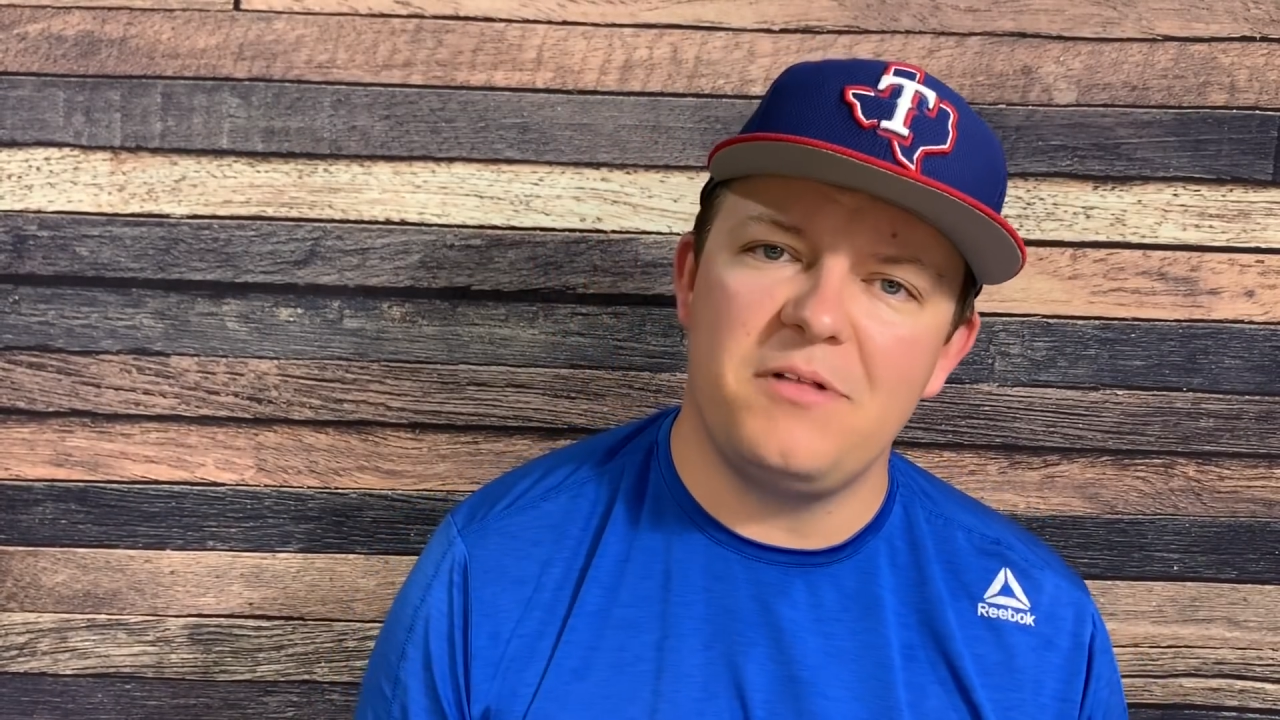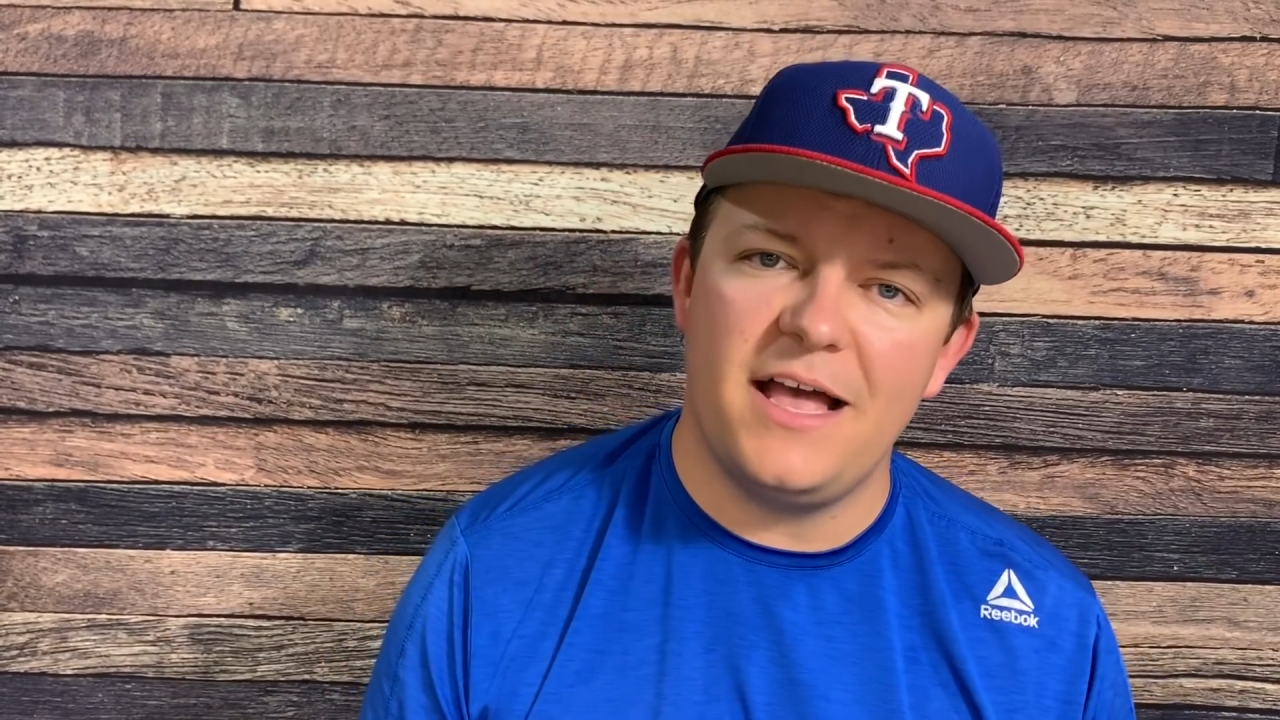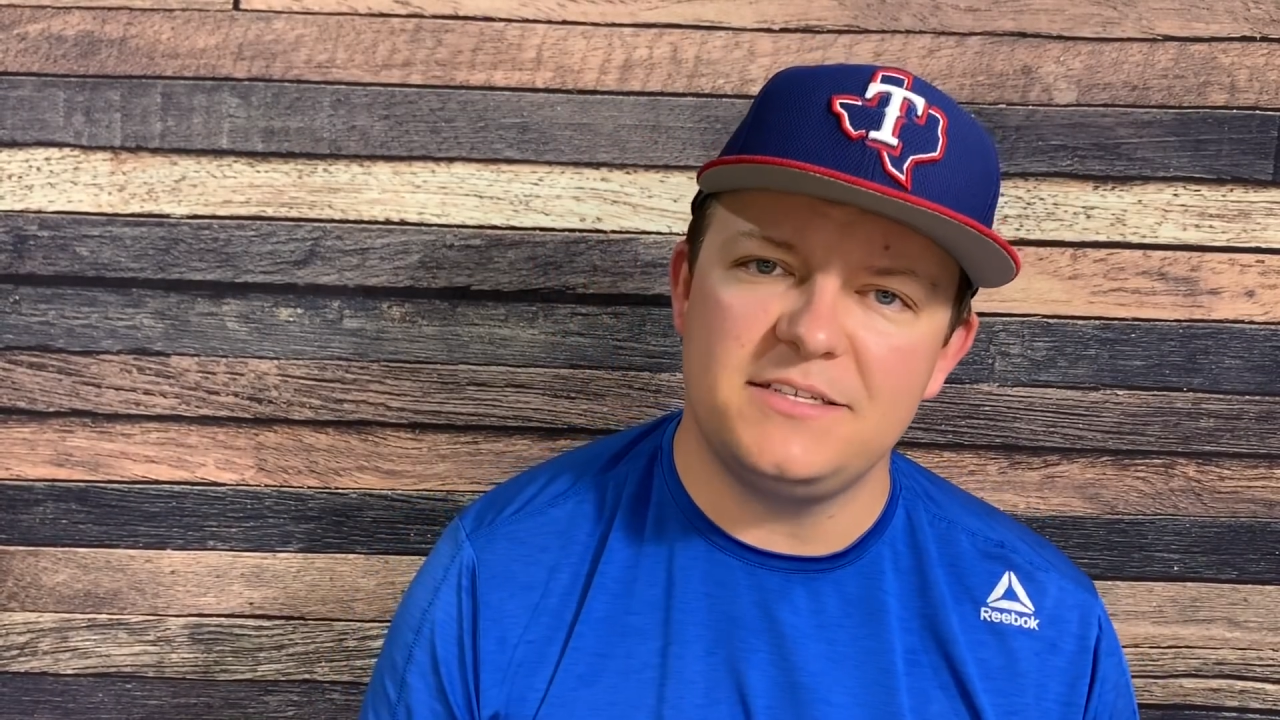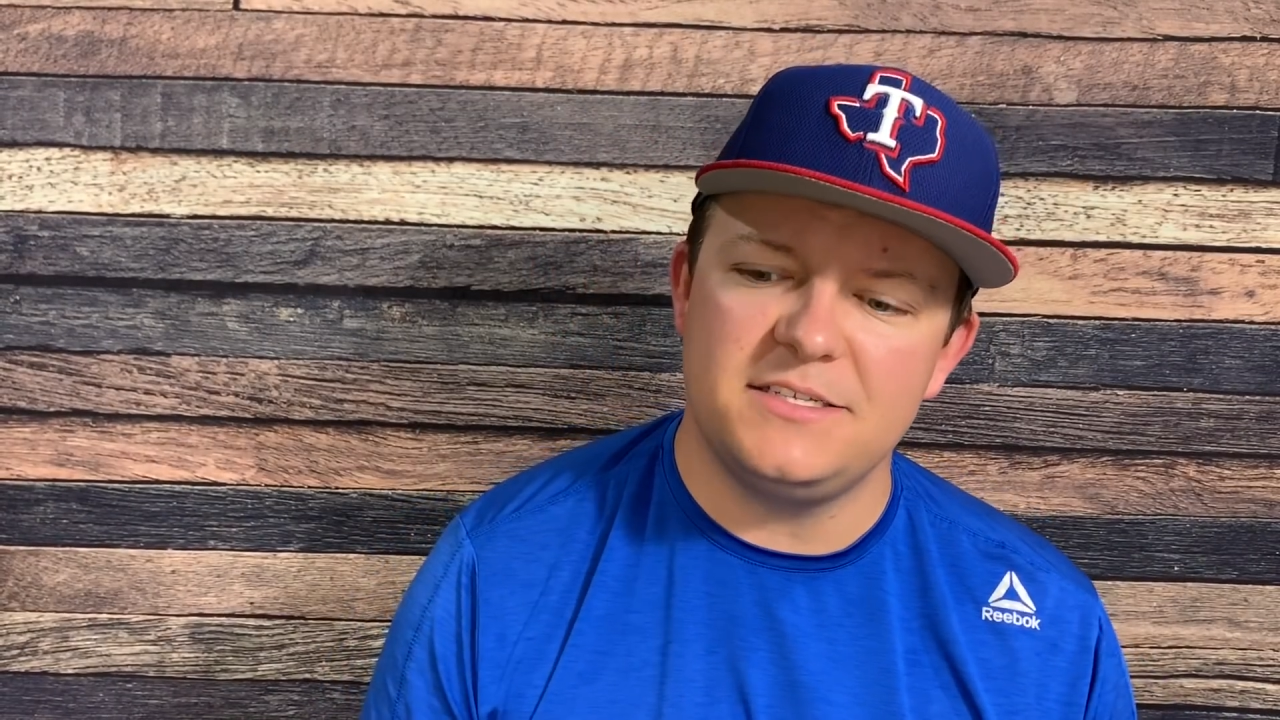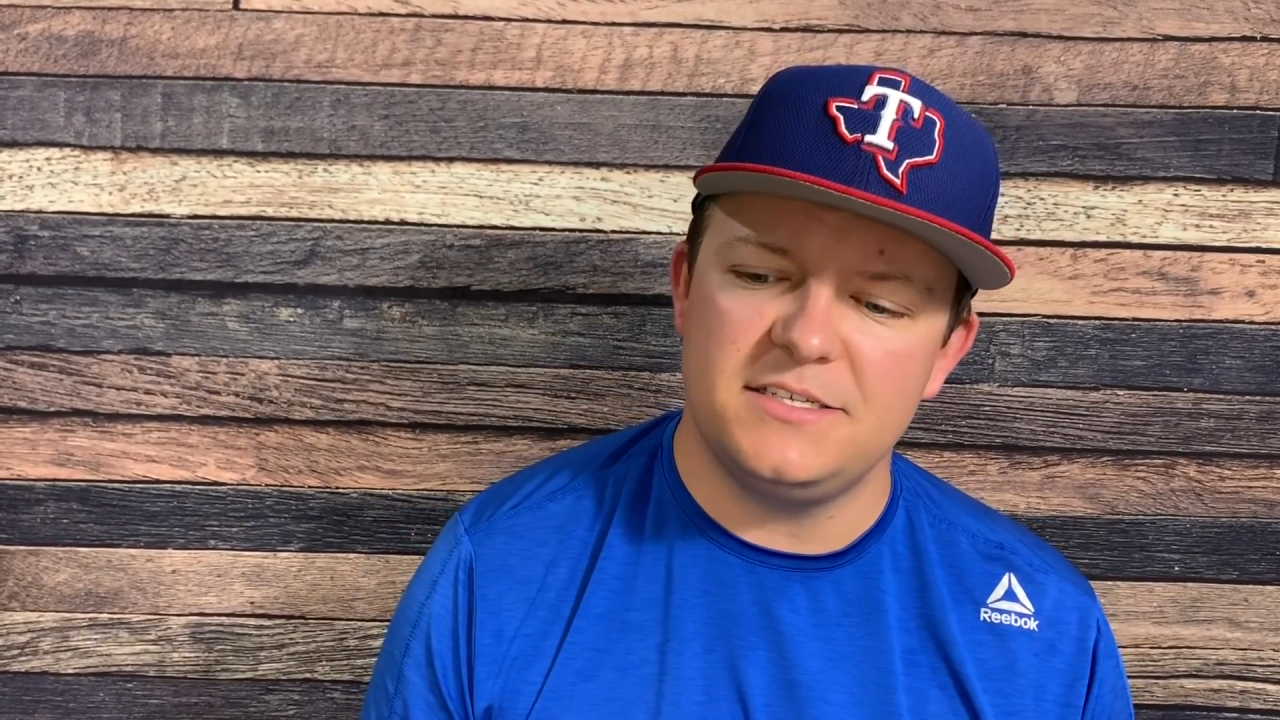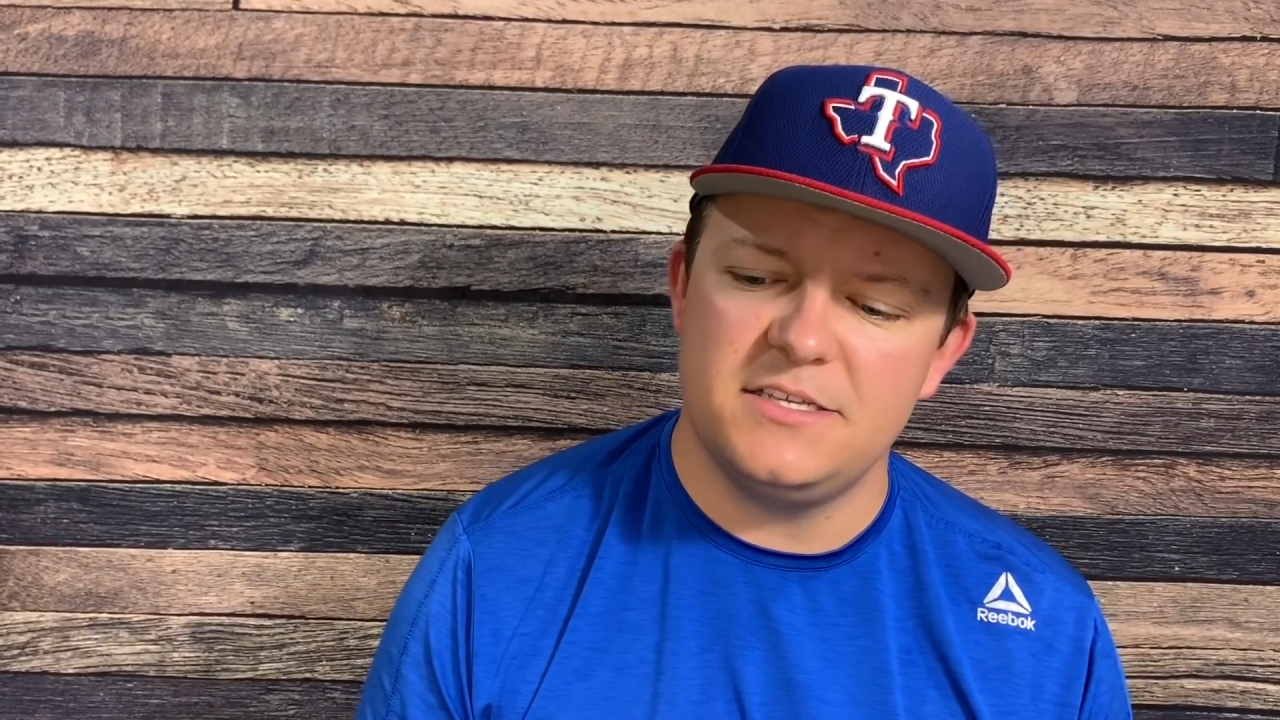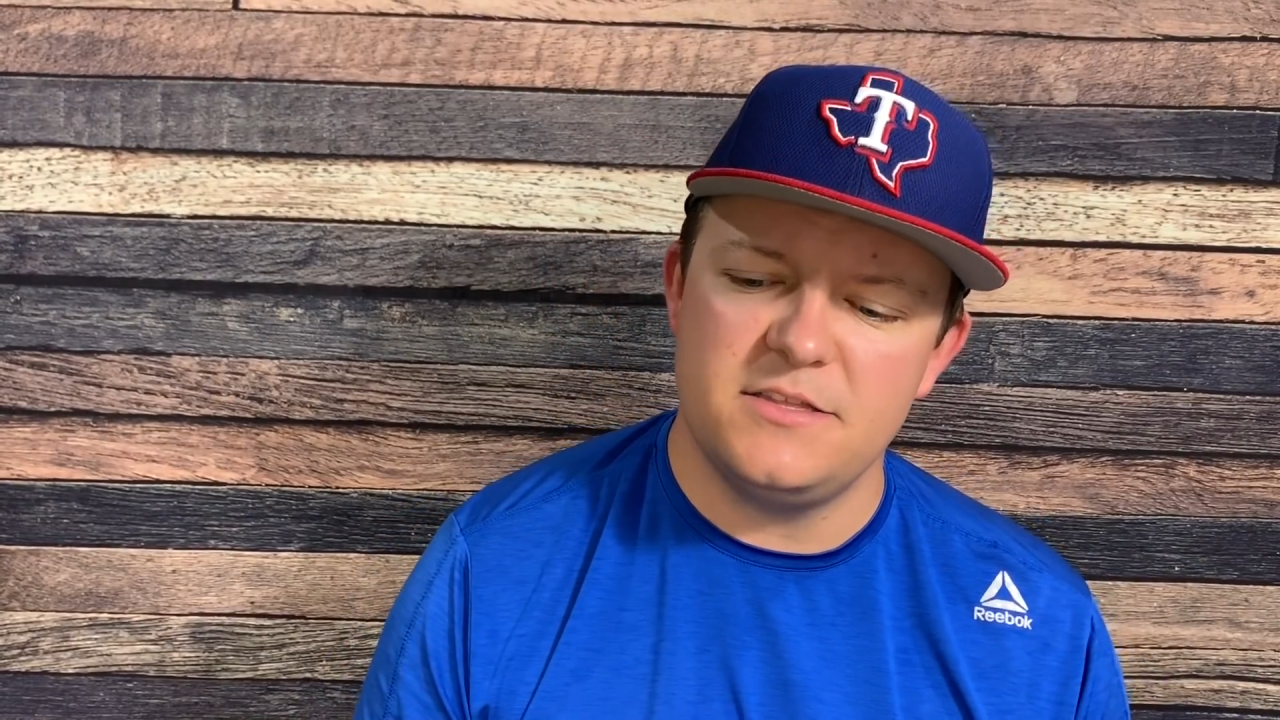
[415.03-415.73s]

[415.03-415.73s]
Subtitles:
plastics